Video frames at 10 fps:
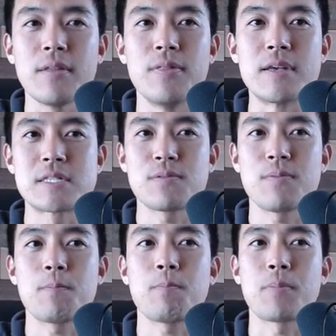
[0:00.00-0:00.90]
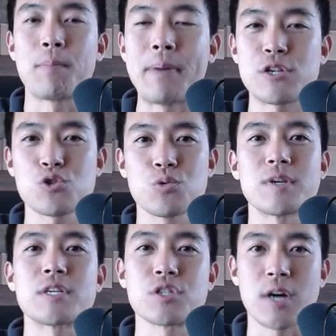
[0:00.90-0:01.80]
this perpetual
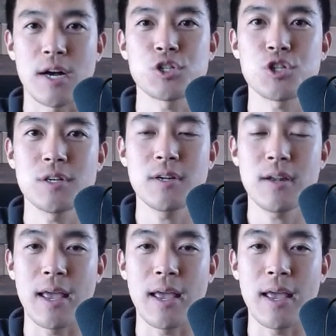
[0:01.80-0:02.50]
exhaustion